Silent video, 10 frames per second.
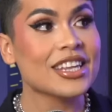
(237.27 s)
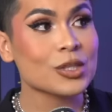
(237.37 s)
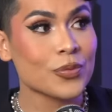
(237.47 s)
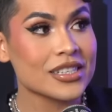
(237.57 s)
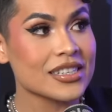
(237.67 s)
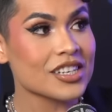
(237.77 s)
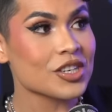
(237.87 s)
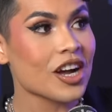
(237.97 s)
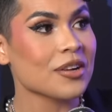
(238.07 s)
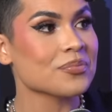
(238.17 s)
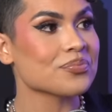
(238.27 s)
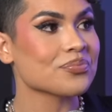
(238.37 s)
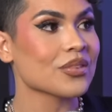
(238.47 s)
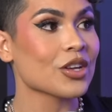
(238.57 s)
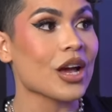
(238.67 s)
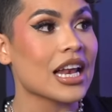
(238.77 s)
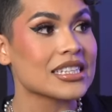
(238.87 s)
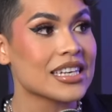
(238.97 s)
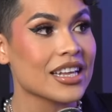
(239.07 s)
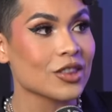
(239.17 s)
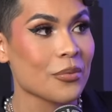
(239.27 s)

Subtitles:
después de esa shot, ya la siento,